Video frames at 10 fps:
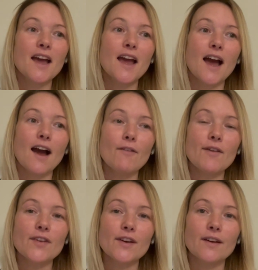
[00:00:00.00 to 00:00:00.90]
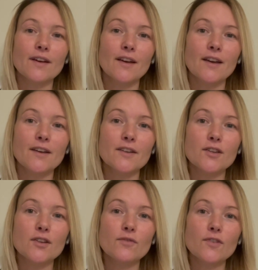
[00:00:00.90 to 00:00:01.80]
However,
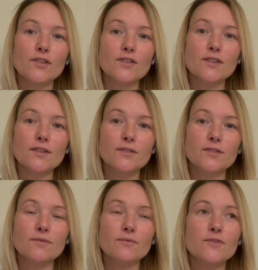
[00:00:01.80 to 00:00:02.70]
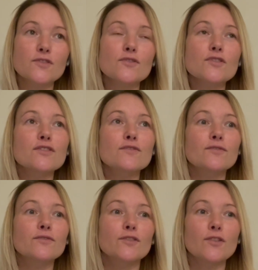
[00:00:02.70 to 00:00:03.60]
you've got to sort of
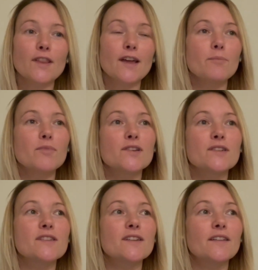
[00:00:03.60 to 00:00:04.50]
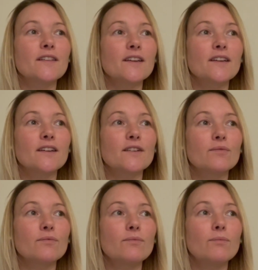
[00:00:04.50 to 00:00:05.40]
look at that person and think,
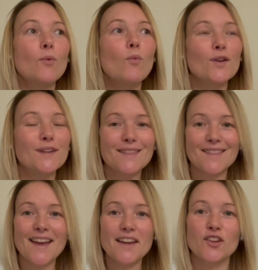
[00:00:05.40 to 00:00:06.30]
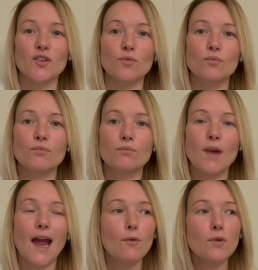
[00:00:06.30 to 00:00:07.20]
well, what did they do?
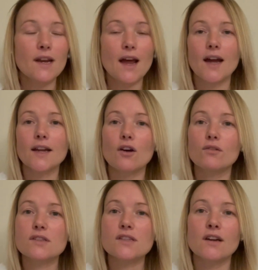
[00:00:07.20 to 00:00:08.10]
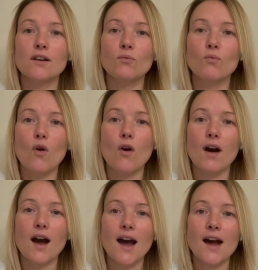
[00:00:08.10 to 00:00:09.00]
How can I alter what
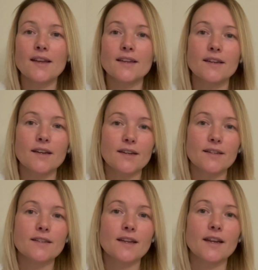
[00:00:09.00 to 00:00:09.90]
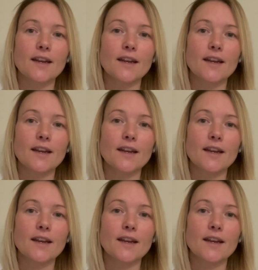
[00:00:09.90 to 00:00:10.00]
I did?